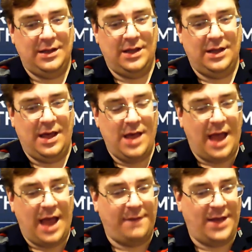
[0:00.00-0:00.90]

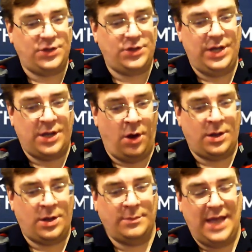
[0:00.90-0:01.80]
and eventually it
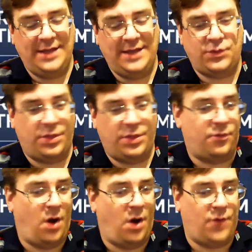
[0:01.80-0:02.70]
ends with the
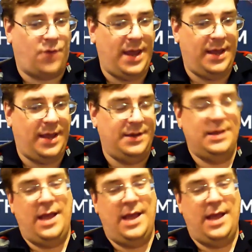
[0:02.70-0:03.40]
Ronald Reagan